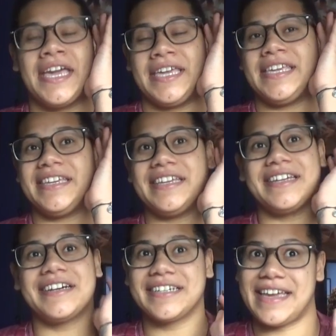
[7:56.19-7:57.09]

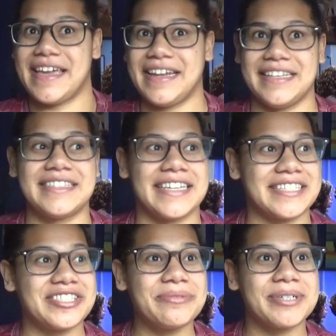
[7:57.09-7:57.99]
it's
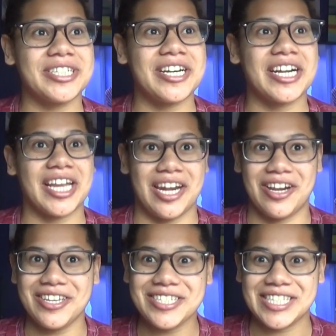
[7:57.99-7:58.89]
like super dark, and
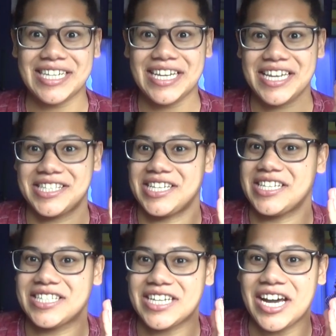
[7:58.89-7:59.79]
all you see is his